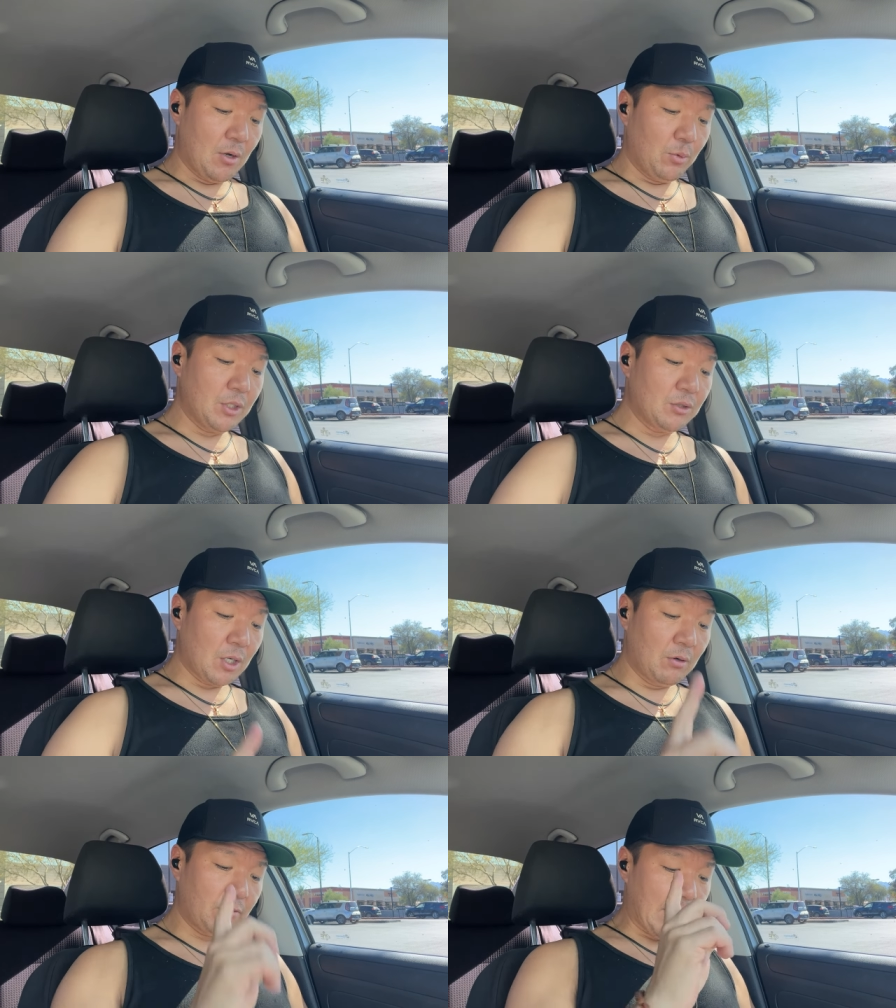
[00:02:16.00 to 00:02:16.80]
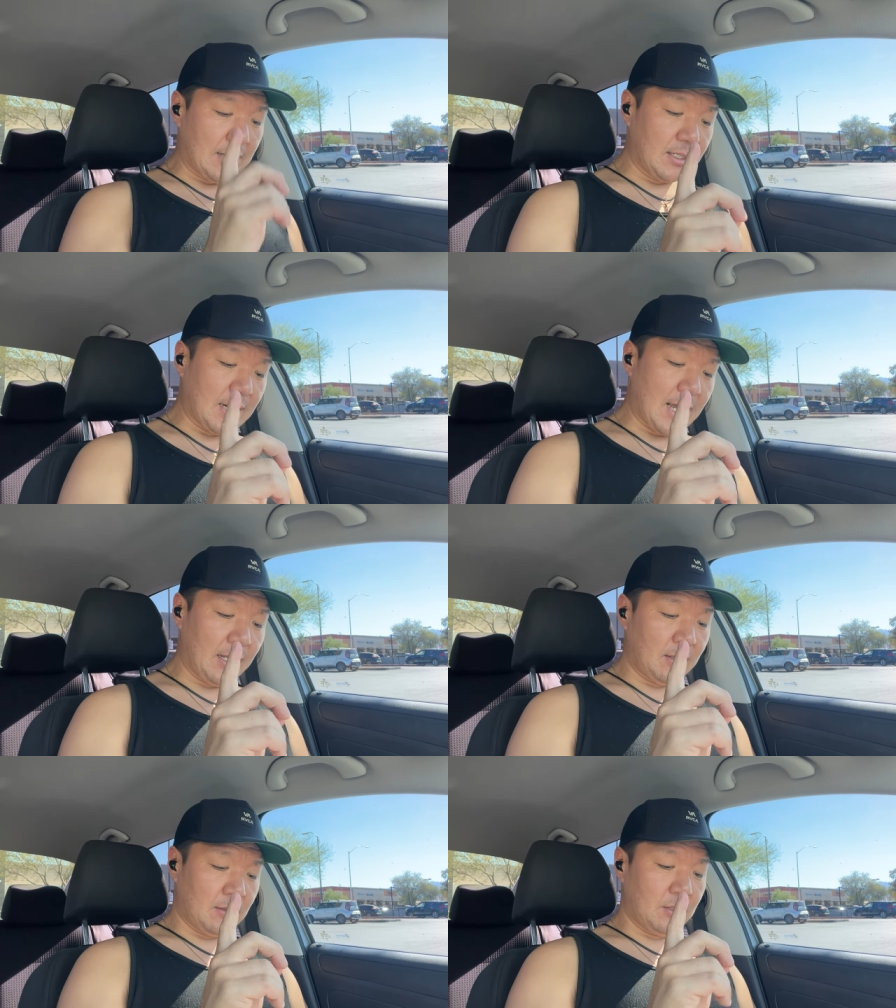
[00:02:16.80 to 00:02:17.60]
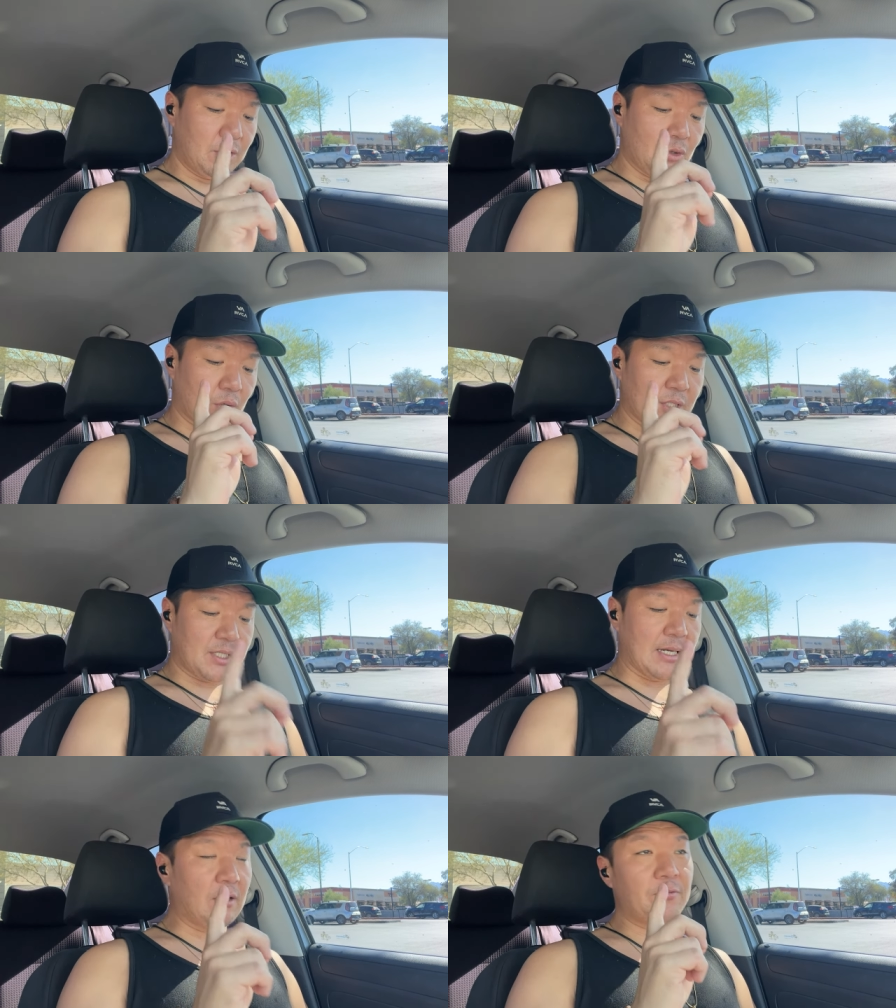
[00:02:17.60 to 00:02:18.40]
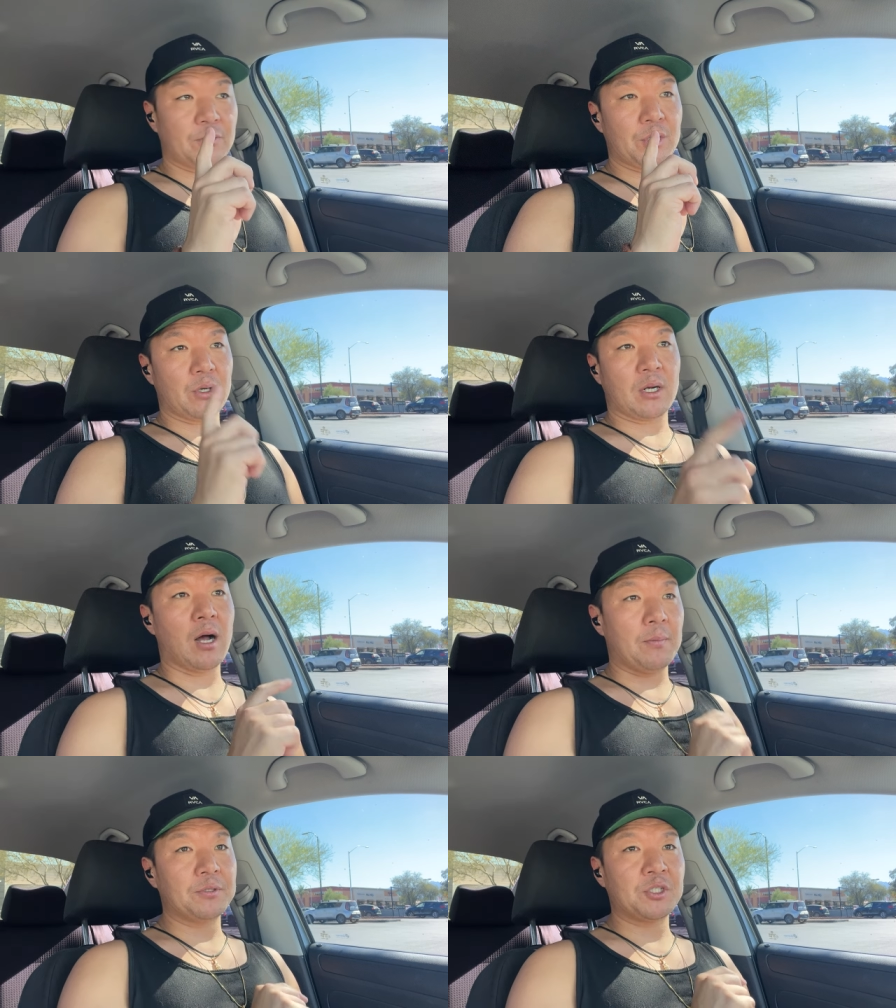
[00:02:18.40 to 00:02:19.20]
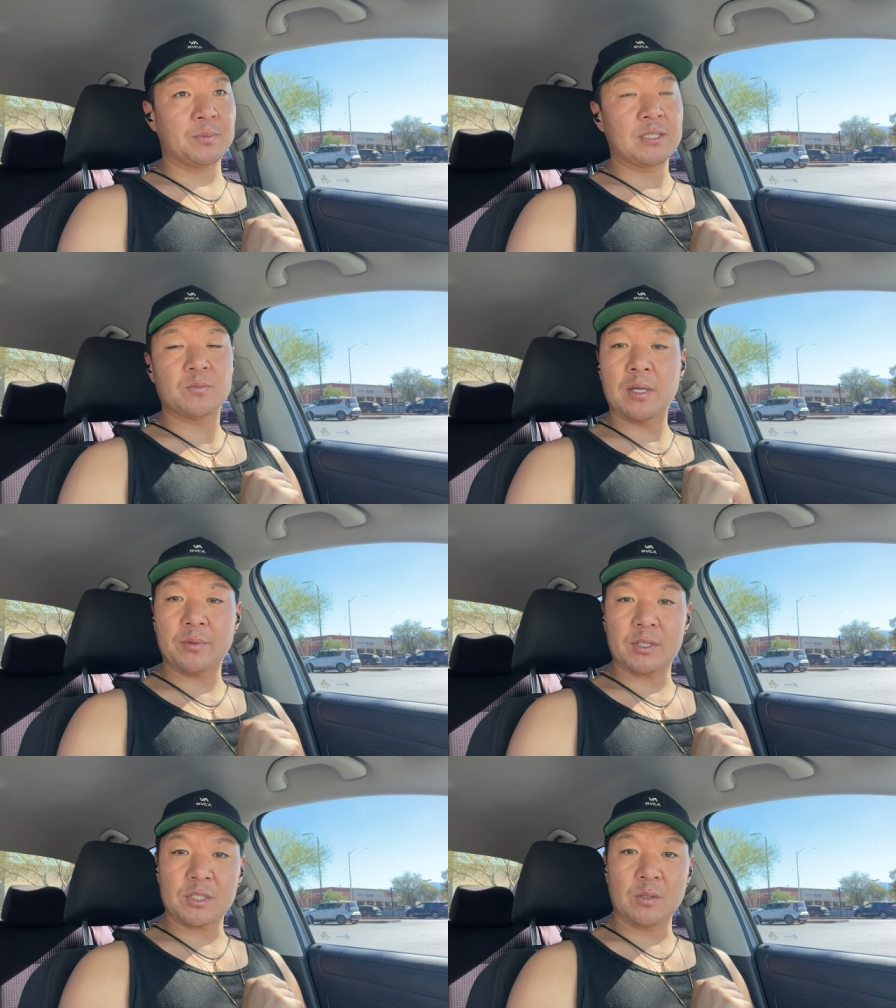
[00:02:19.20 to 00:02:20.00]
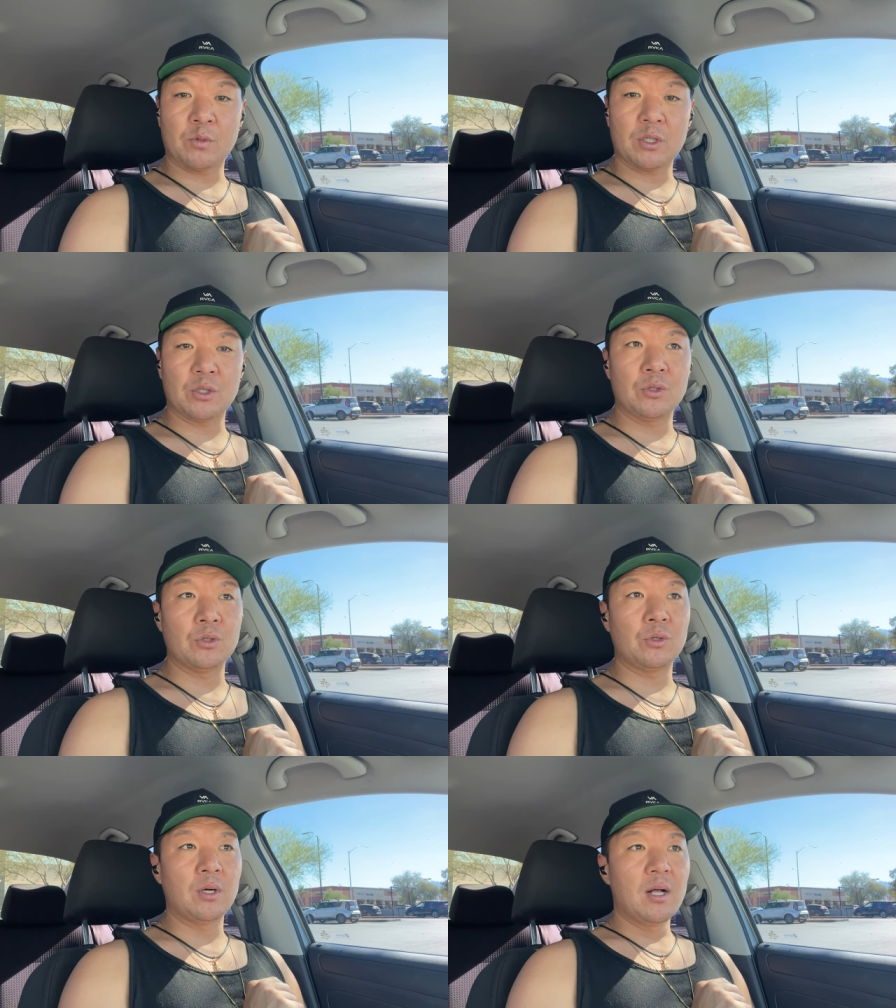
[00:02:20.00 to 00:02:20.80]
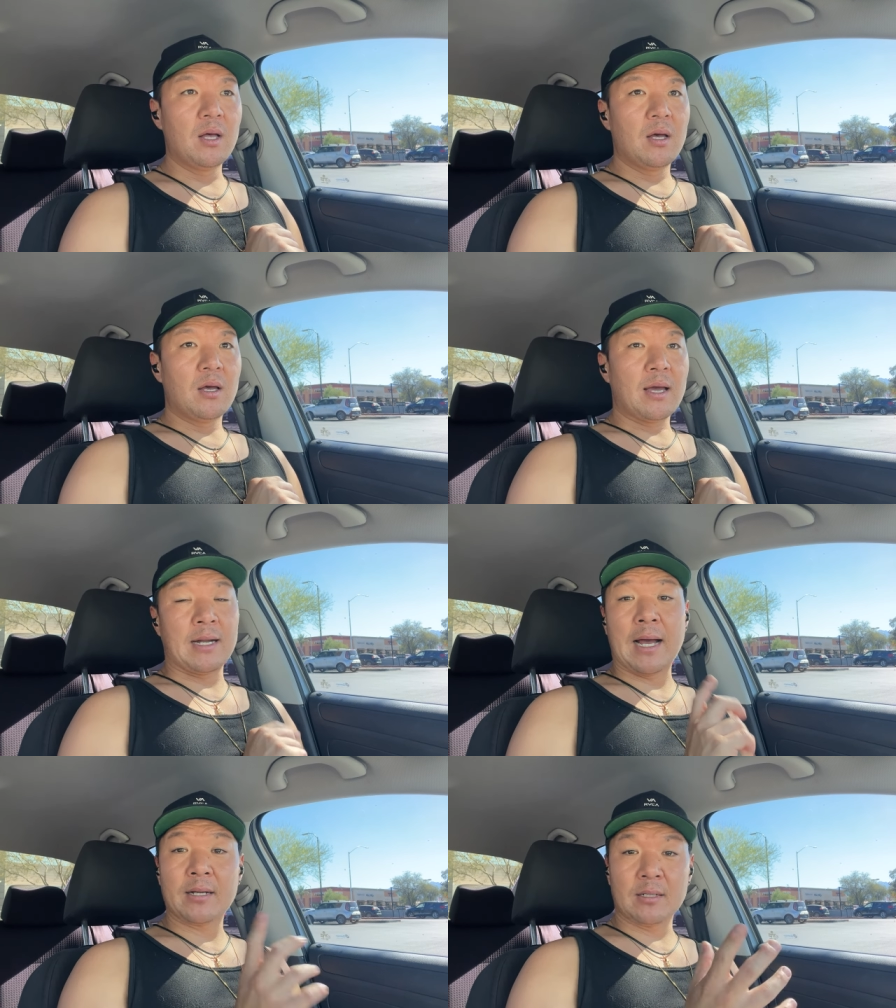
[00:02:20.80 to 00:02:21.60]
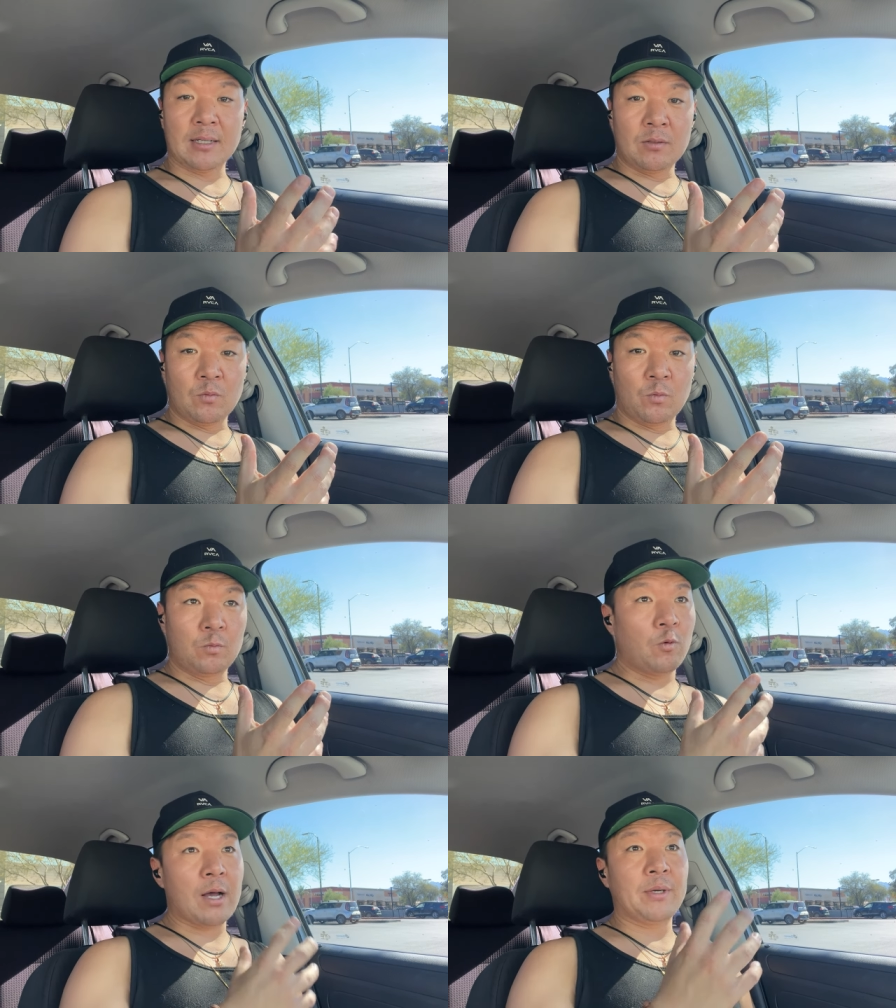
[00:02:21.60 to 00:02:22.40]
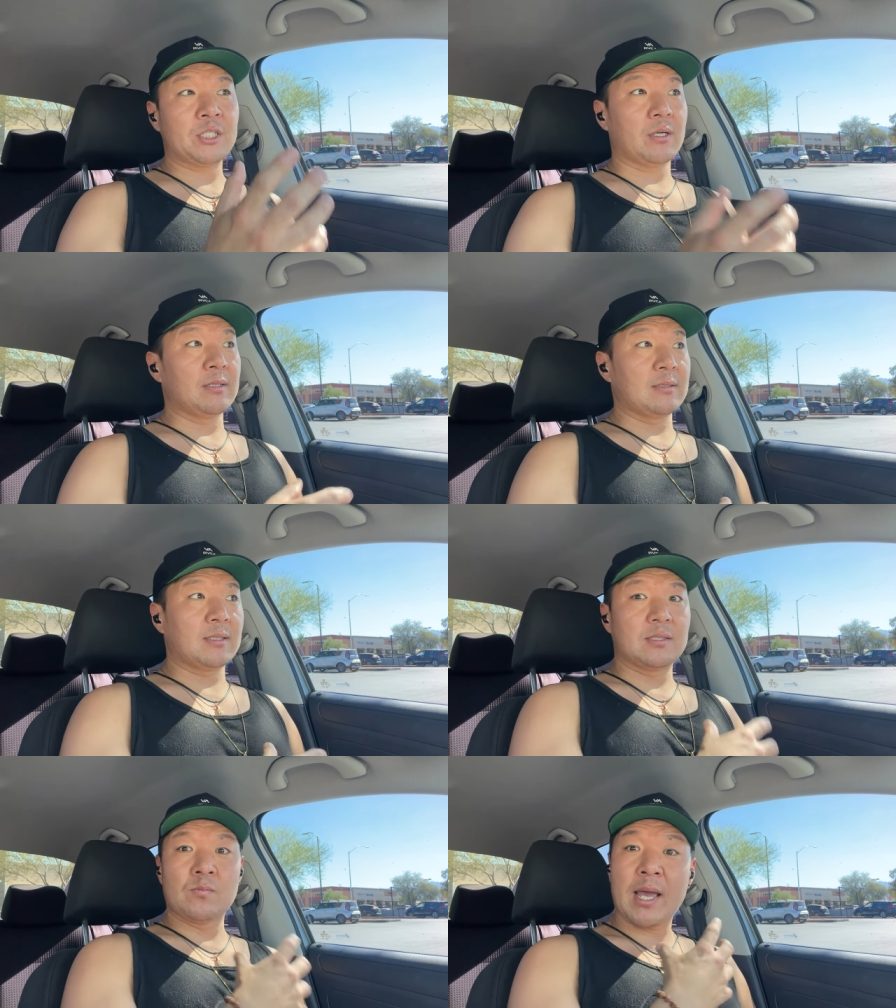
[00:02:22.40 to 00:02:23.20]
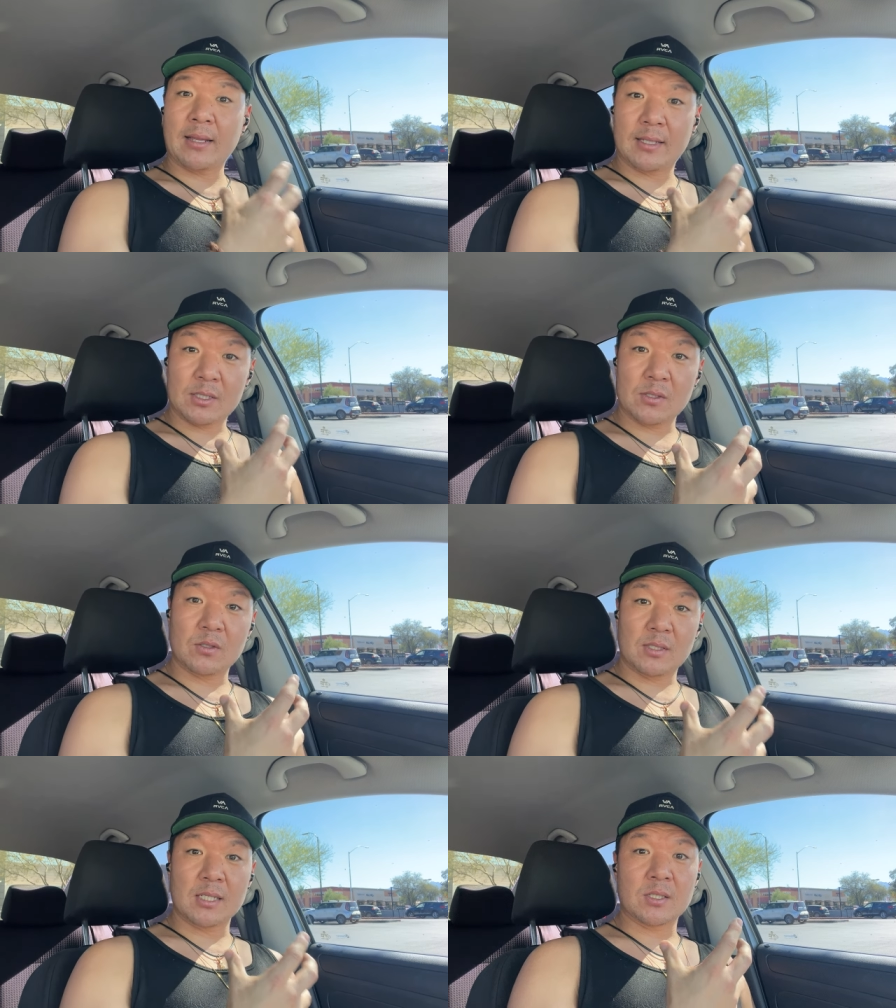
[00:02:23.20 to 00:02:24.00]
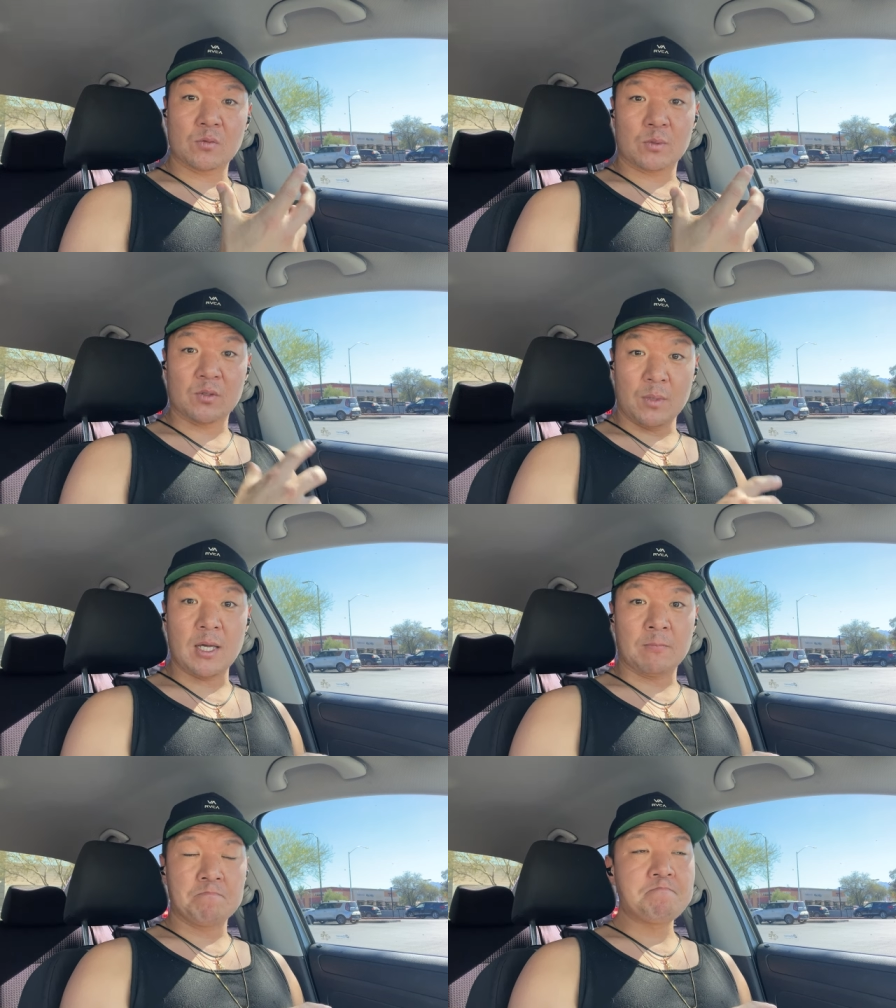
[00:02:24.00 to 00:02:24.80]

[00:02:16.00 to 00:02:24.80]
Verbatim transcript: When you don't validate yourself or your accomplishments, maybe you're someone who and I and why am I sharing this? Cuz man, this is this was me.